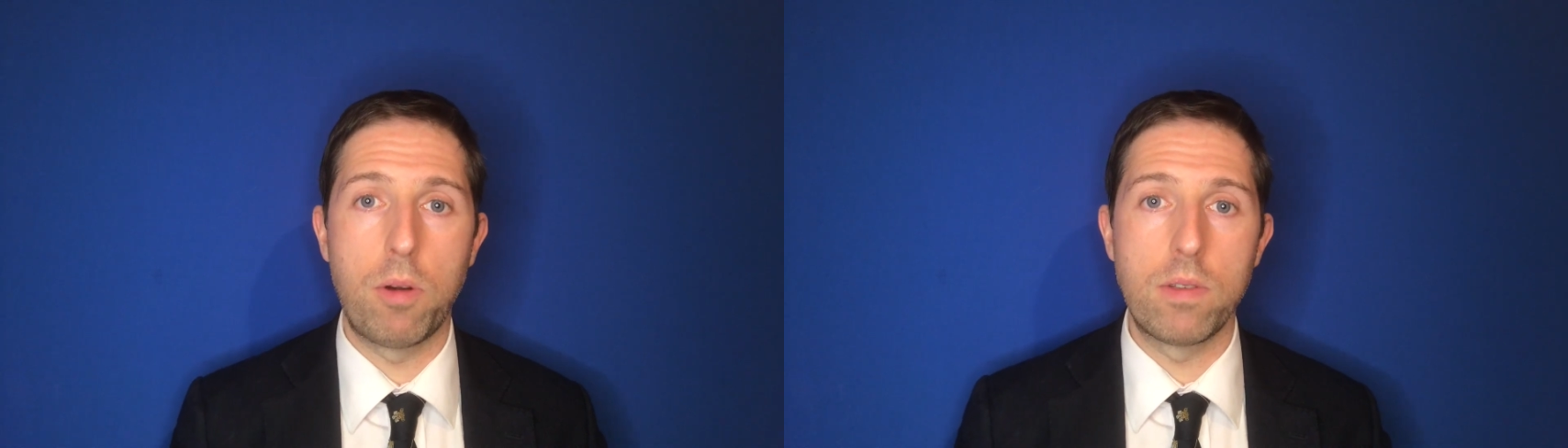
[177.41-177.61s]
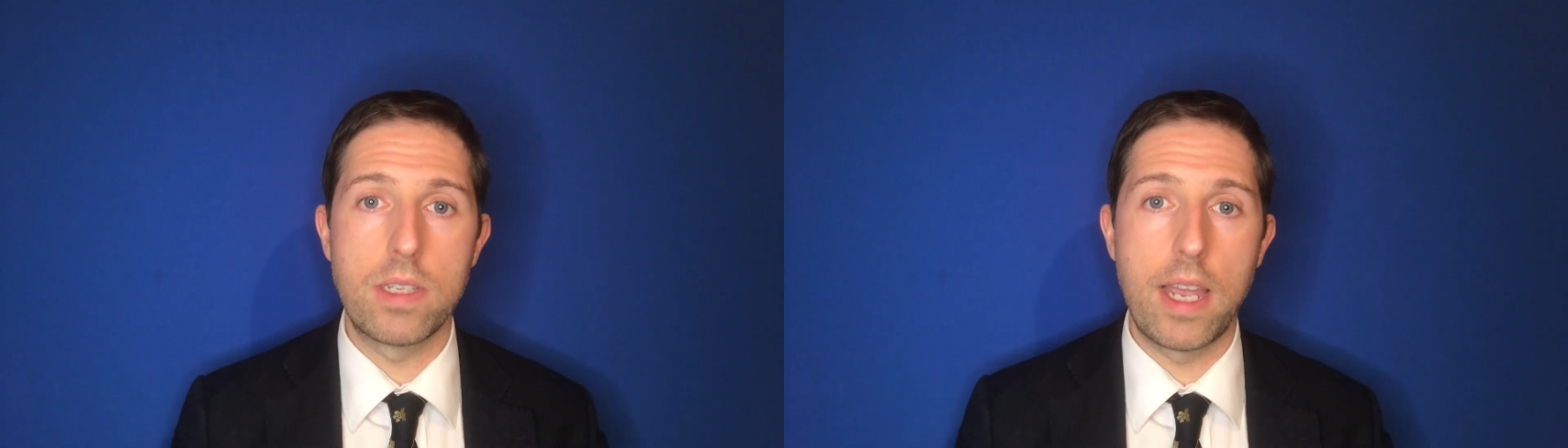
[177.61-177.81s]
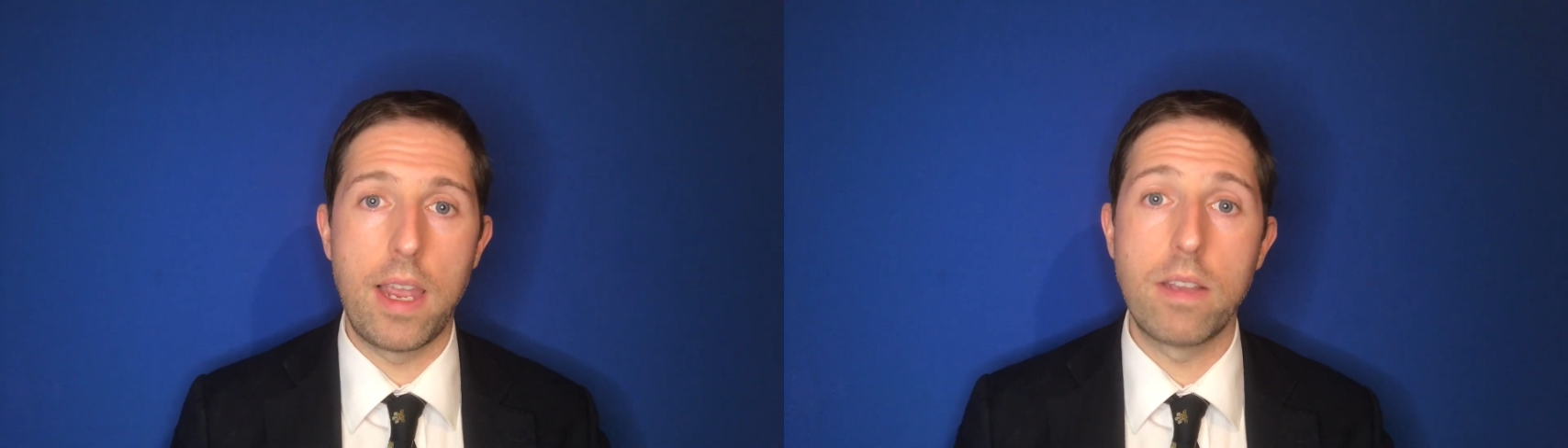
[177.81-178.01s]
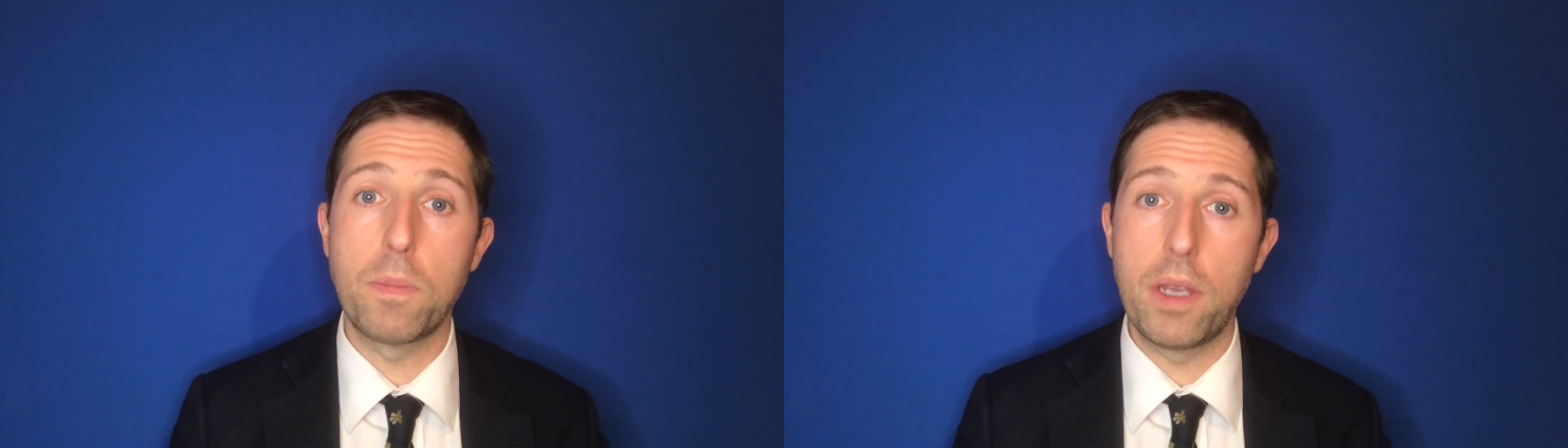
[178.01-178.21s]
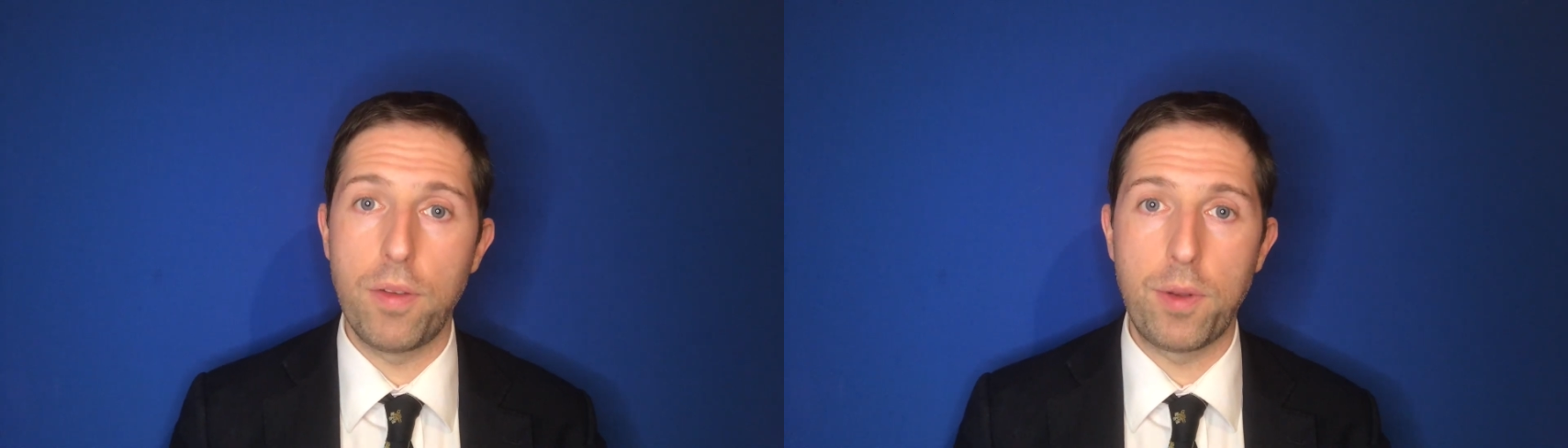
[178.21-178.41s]
won't stay as
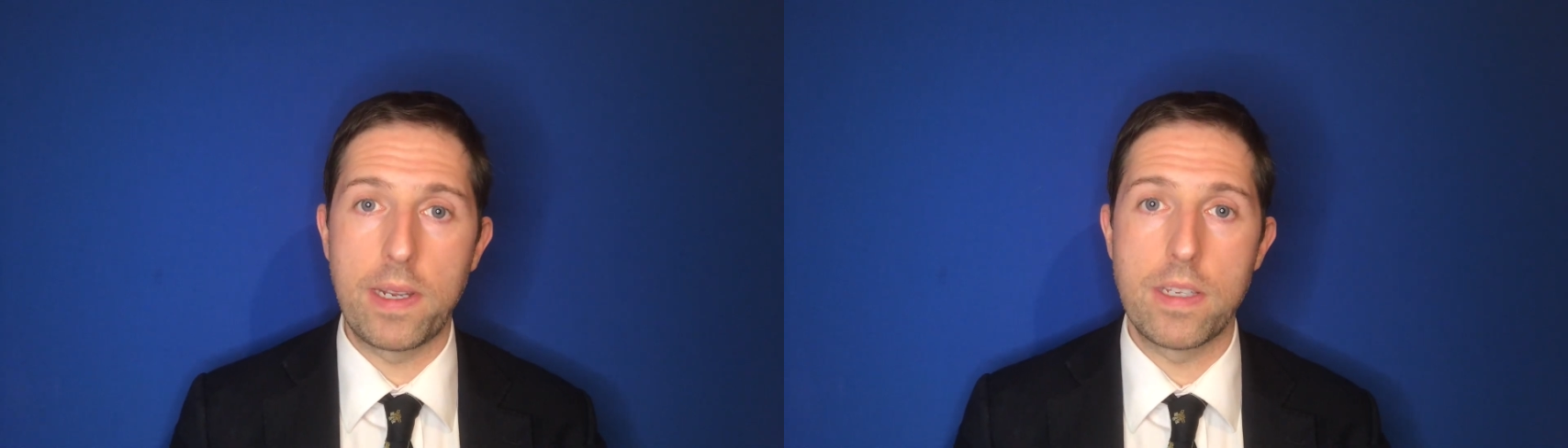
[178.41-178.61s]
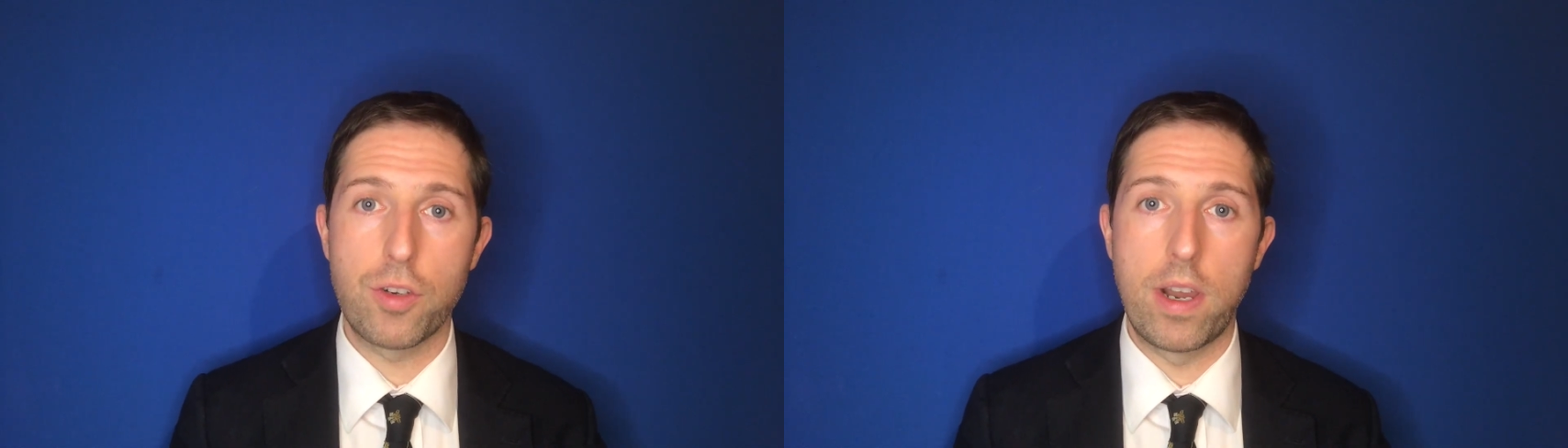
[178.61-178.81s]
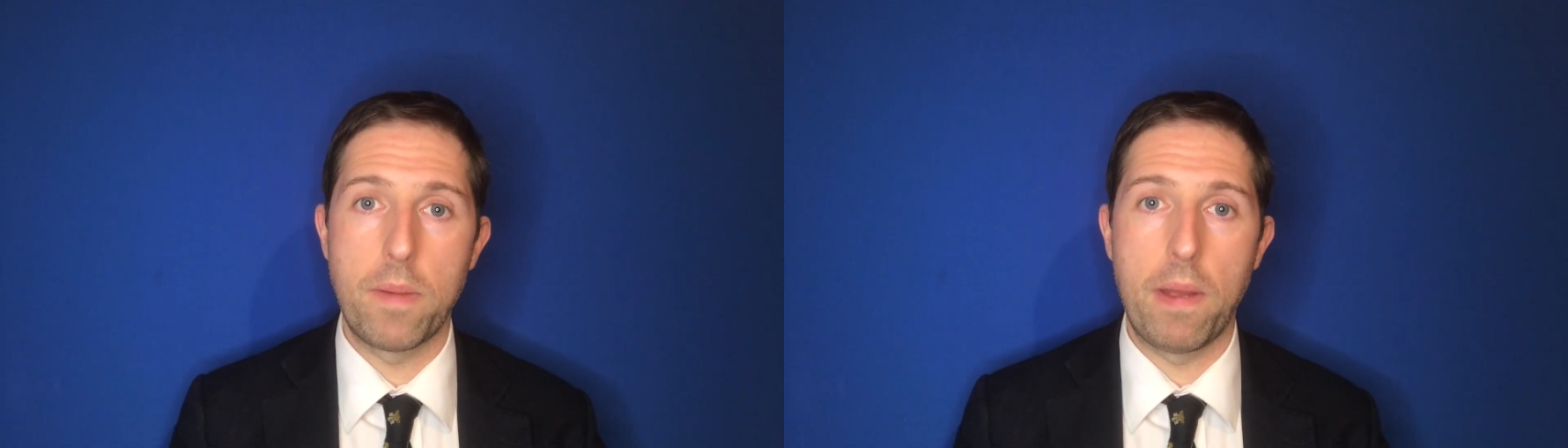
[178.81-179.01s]
perfectly straight